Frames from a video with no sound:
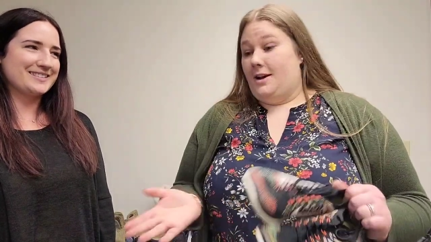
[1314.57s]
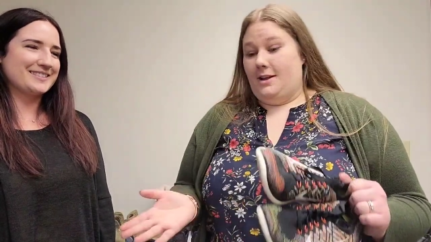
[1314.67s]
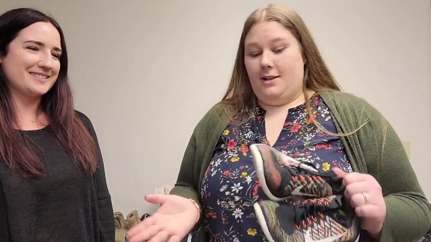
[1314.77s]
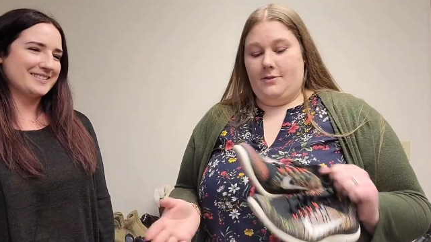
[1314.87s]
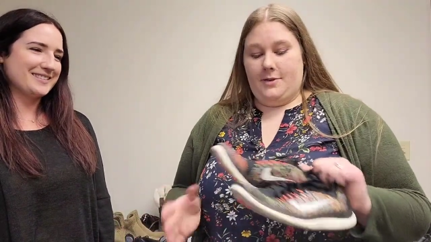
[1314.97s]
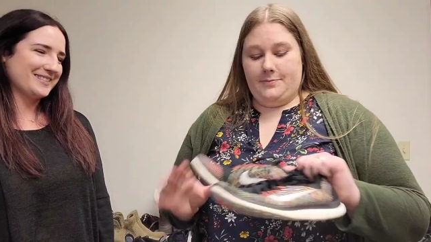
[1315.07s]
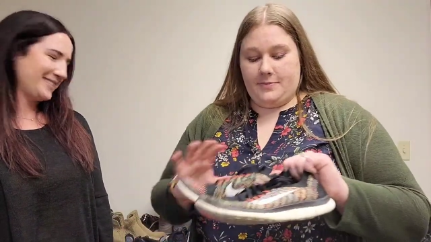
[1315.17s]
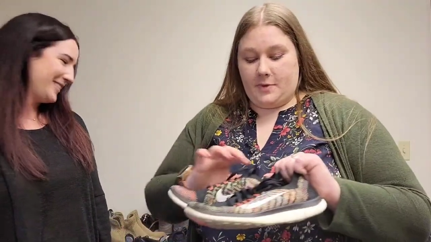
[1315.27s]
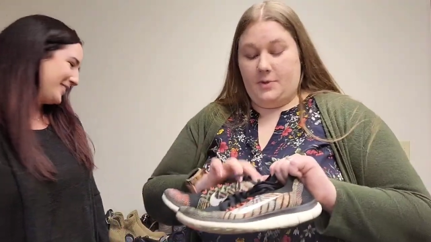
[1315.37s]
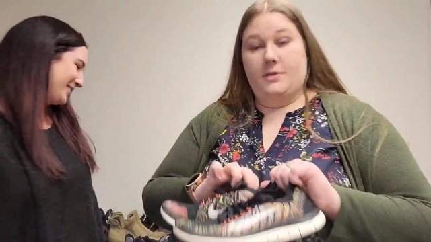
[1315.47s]
Speaker 1: I love it.
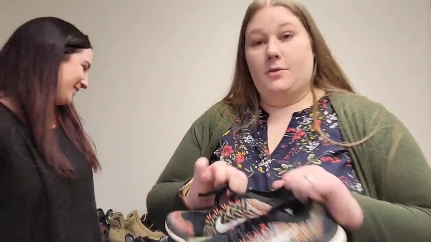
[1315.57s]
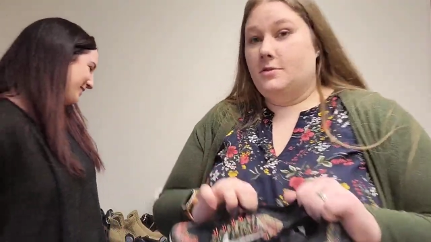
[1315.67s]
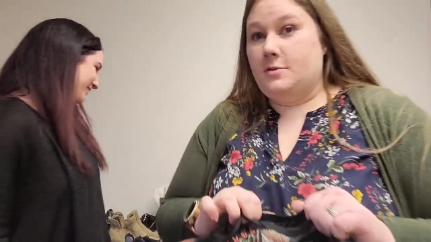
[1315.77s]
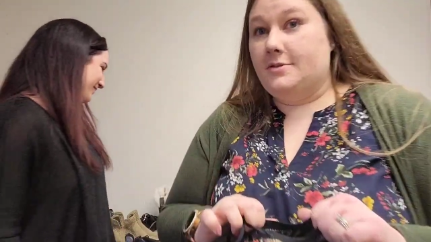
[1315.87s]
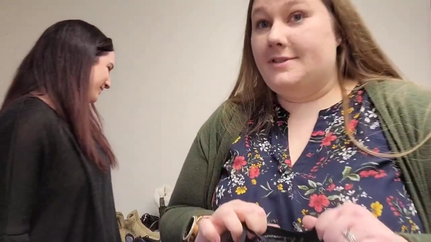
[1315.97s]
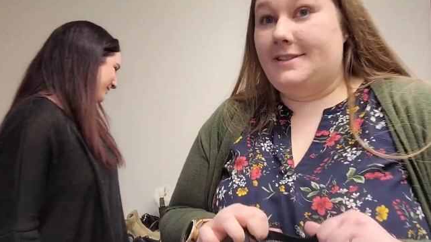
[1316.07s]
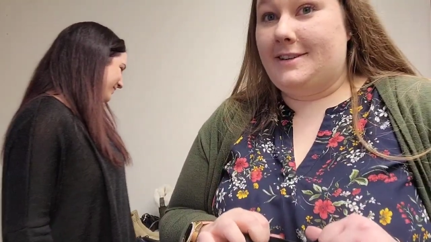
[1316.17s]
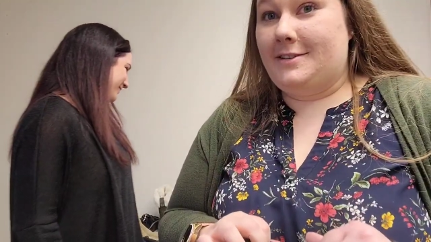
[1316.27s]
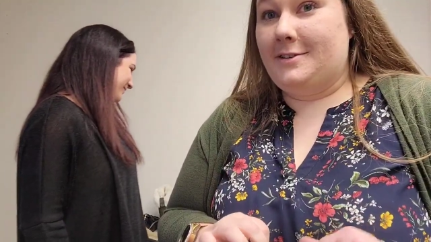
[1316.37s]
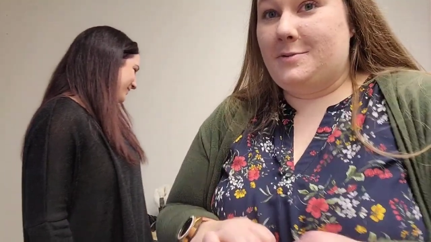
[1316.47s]
We have rose gold
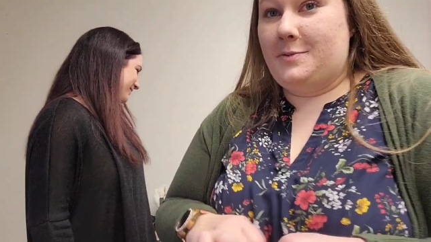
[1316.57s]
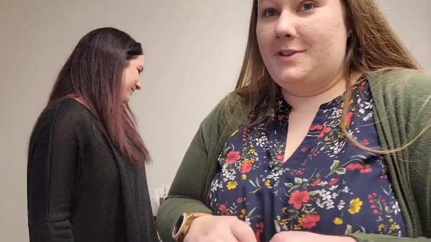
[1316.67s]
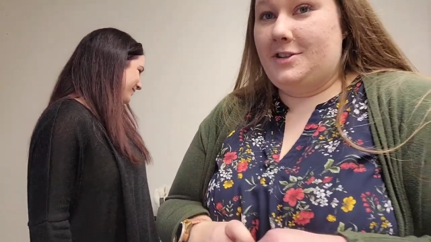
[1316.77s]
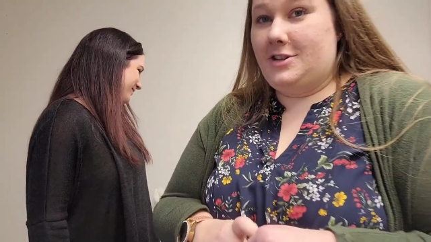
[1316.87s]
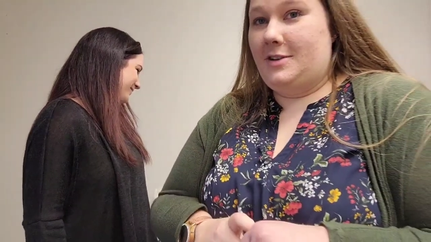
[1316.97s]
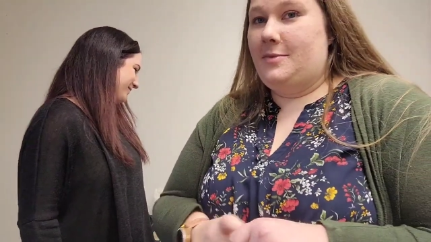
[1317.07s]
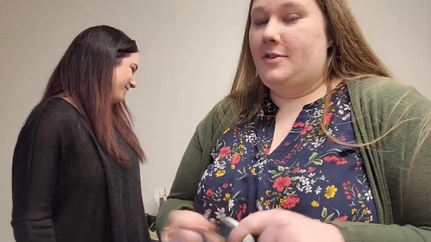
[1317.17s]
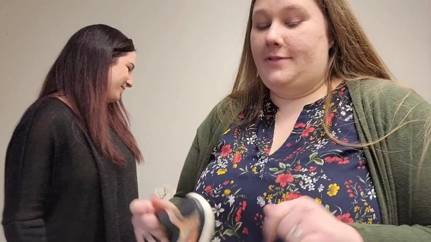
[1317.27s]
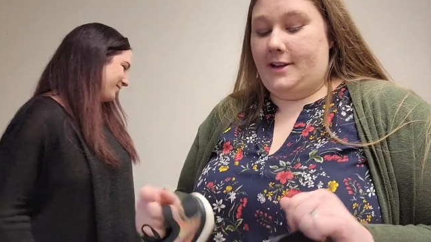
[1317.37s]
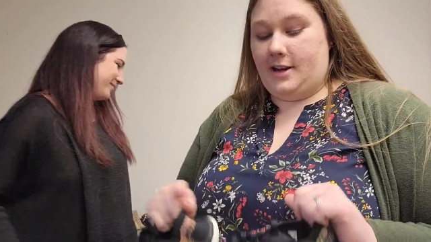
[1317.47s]
stickers when we ship. You'll
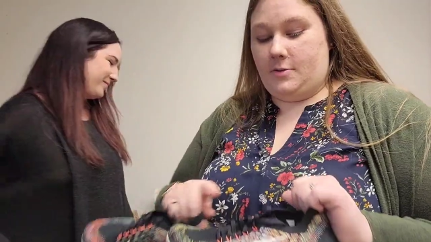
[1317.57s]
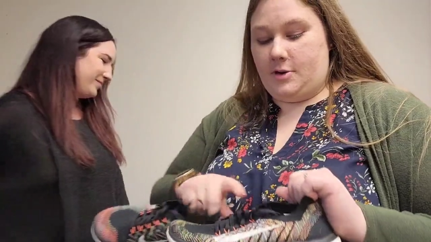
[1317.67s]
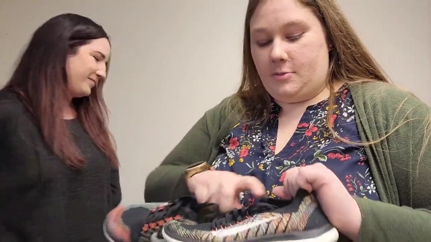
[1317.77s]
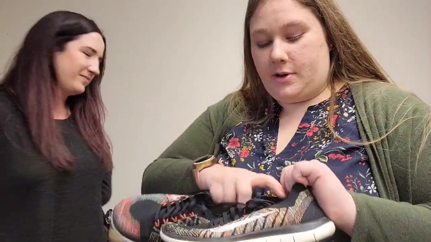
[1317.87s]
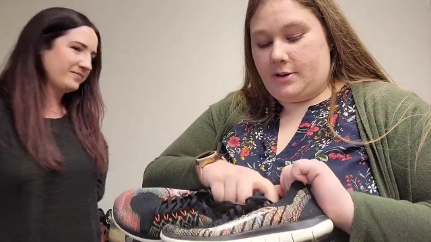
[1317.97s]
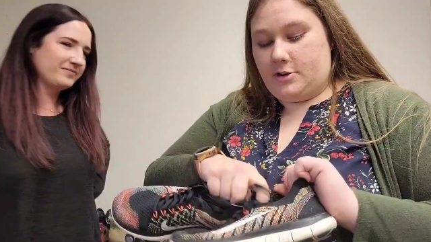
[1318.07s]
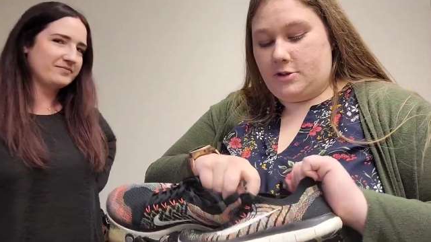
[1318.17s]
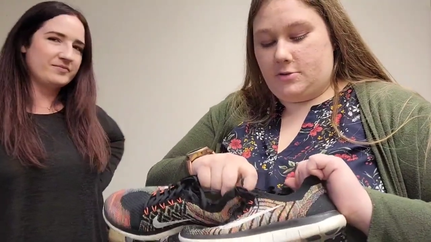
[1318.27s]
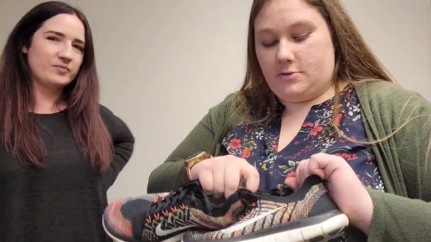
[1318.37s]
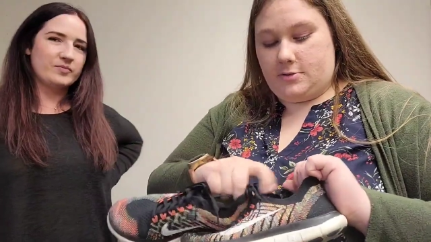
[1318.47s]
find out when you buy your
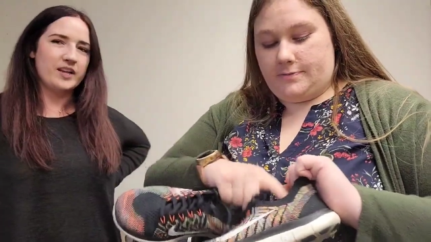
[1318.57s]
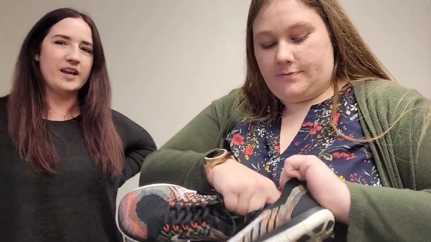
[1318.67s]
shoes.